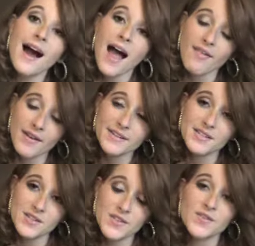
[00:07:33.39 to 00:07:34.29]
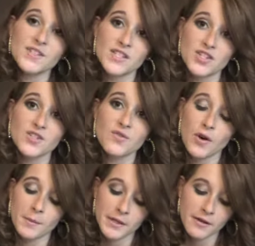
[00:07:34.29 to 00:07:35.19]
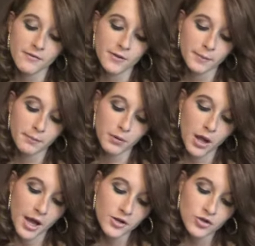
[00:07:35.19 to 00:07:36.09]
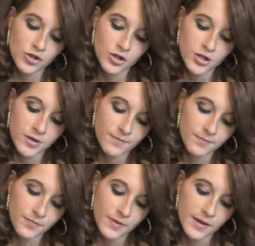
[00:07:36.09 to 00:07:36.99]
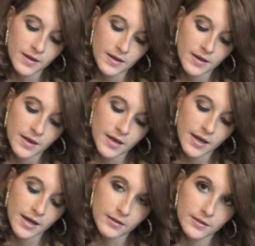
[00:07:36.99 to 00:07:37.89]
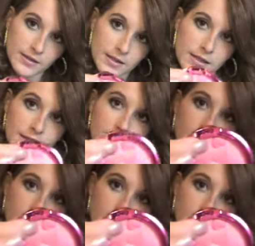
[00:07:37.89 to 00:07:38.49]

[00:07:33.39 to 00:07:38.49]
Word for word: I like to use Physicians Formula for blush. And it looks like